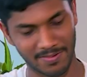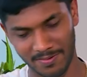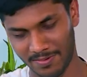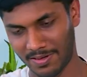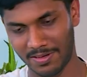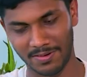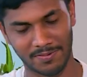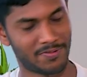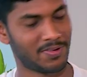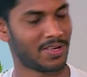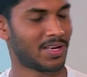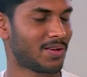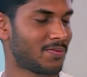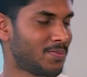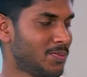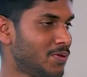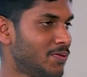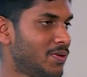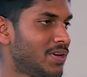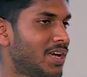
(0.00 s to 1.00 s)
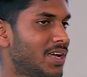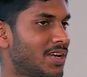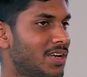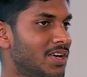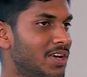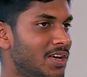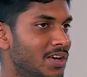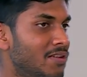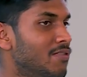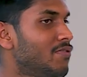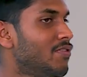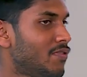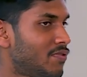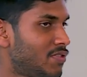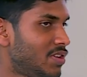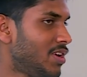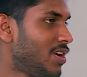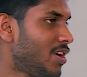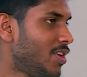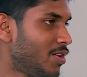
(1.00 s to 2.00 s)
if we are moving at
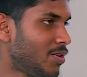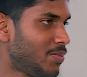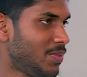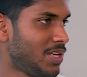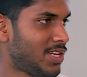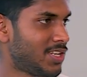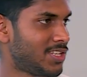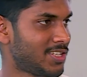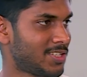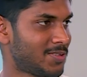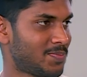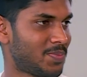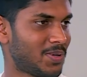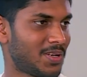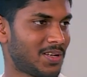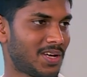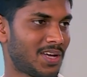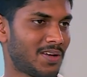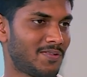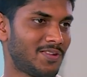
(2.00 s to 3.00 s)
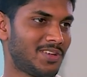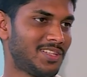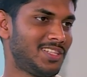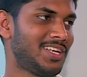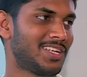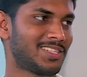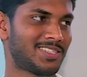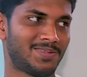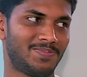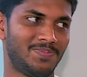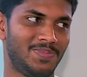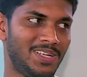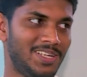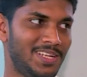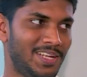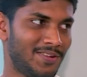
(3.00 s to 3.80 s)
15 kilometers per hour, there's a big